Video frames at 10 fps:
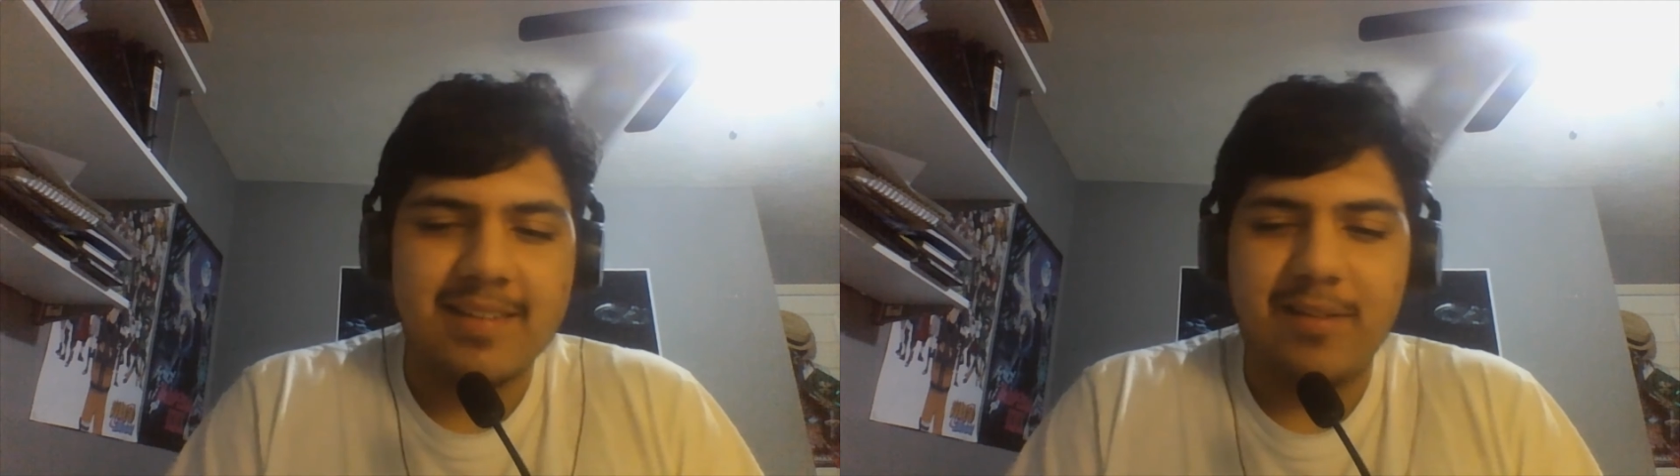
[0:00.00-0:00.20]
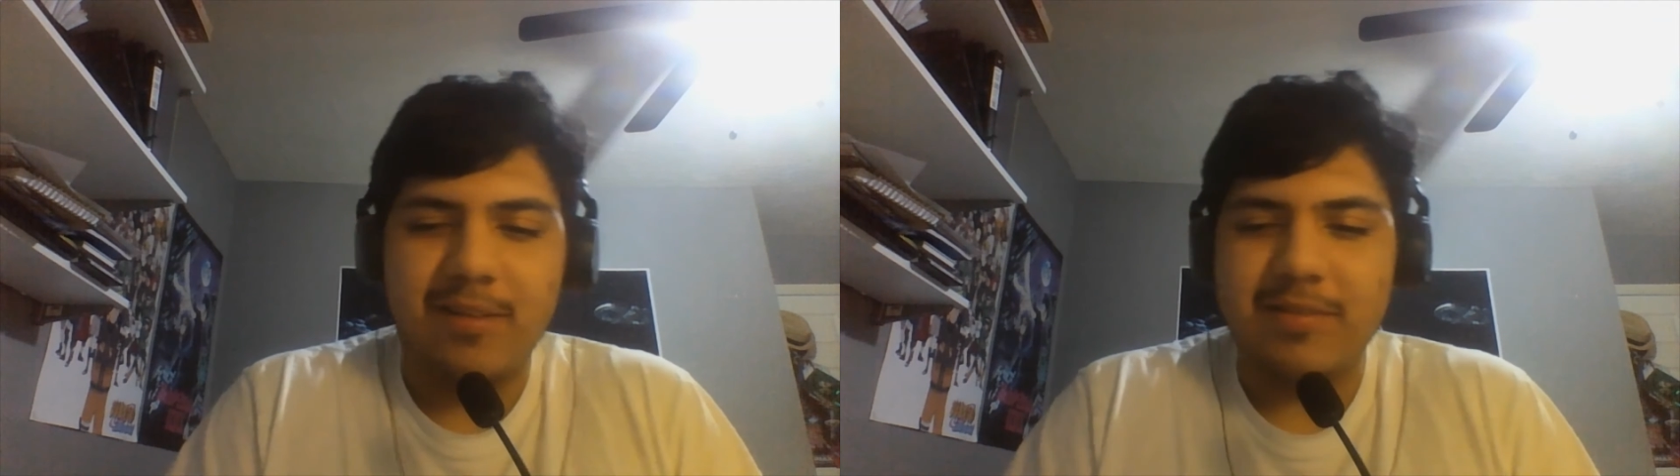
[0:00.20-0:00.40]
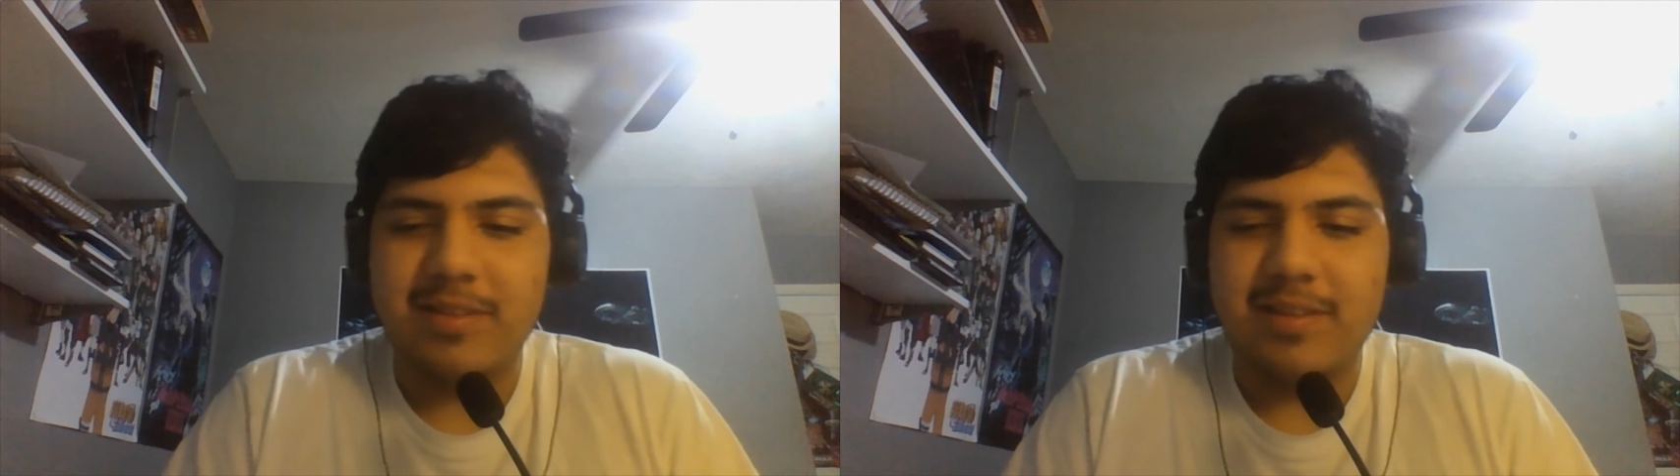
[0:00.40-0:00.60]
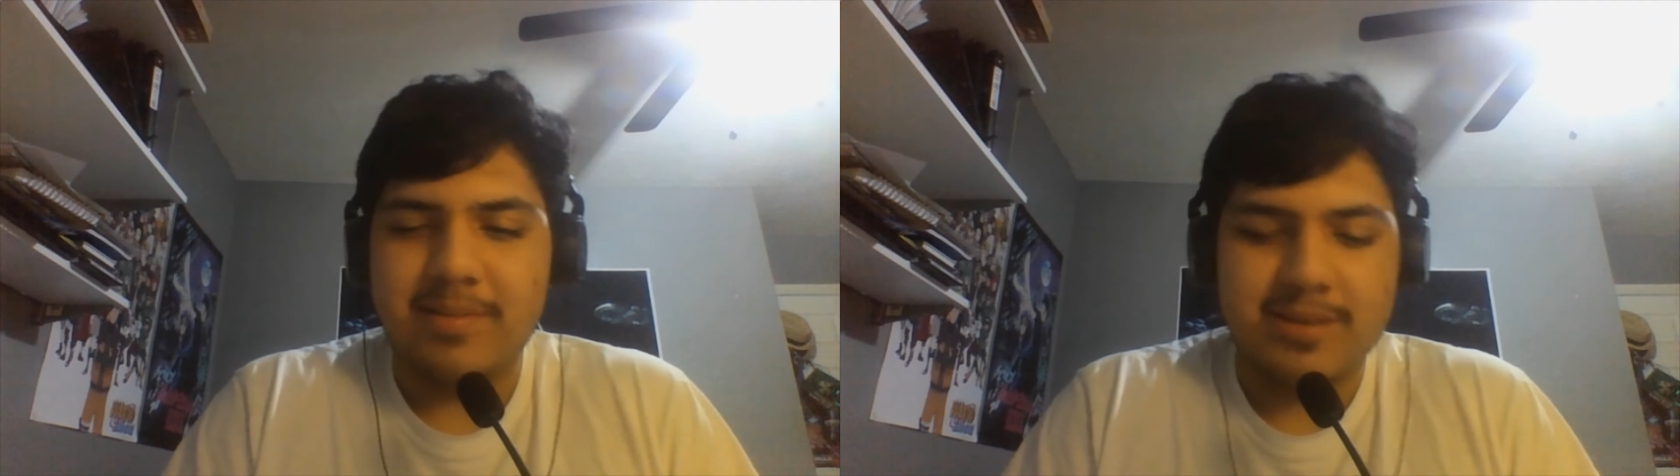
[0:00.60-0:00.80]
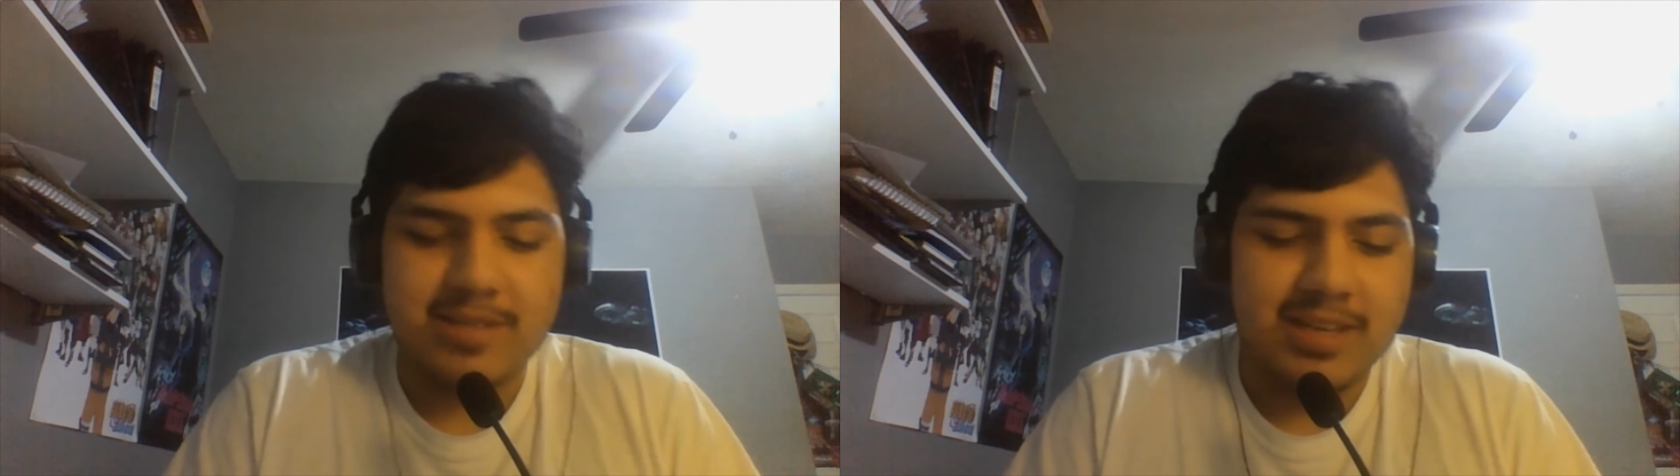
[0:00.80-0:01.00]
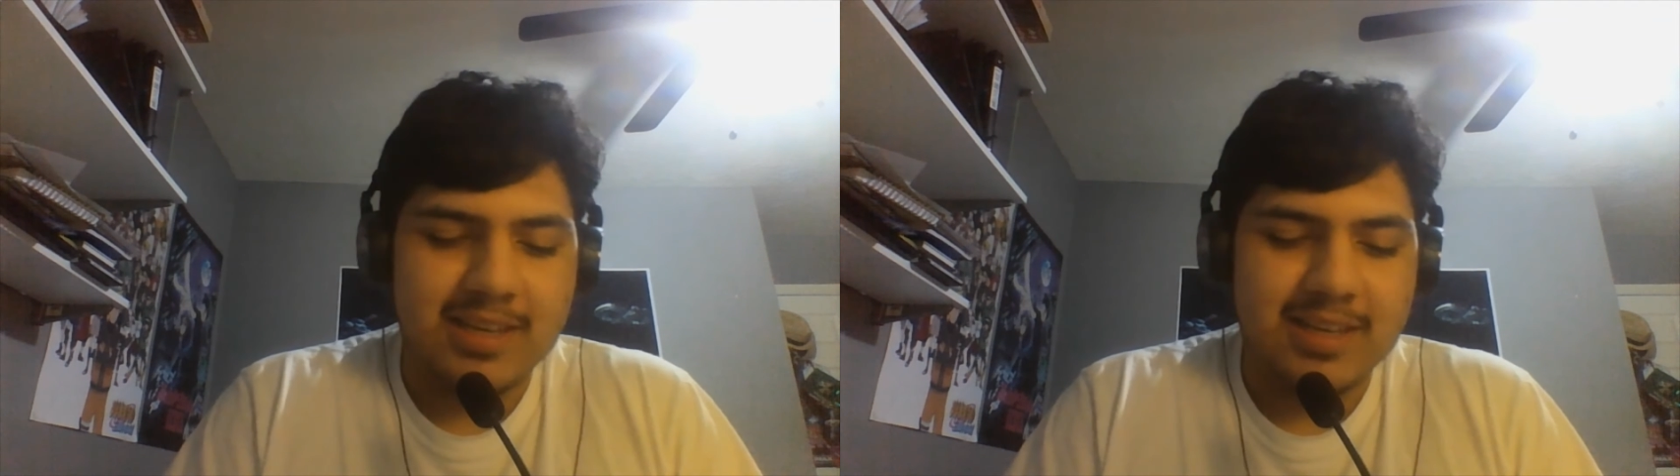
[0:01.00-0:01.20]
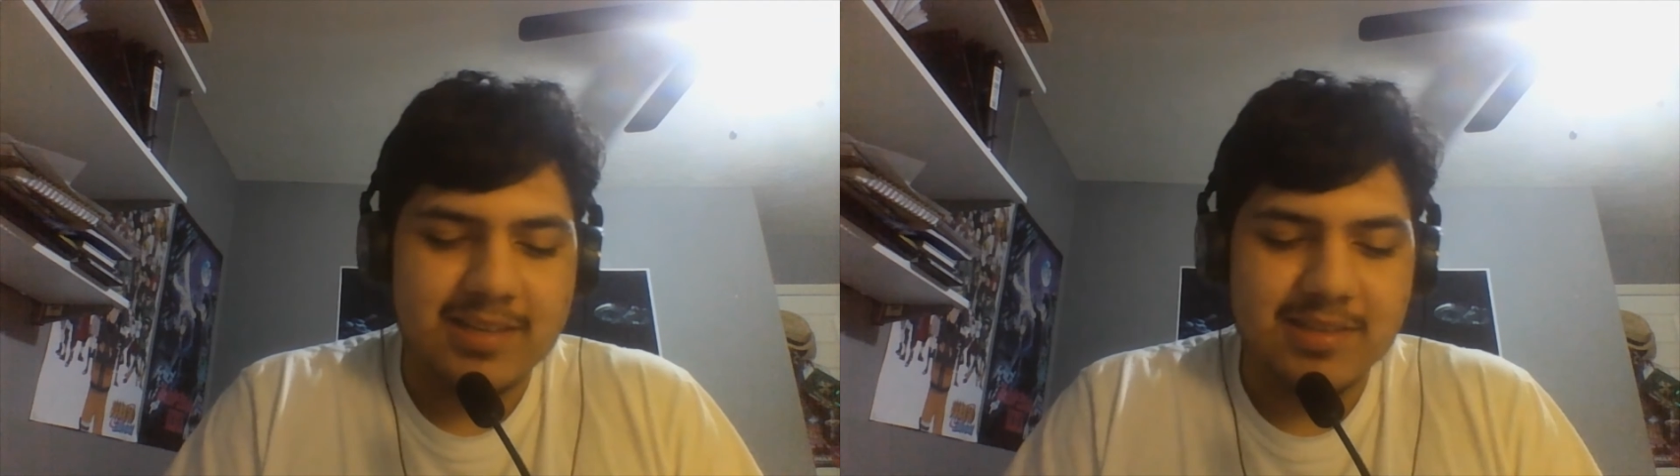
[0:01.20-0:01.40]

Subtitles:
and then all of a sudden a bunch of kids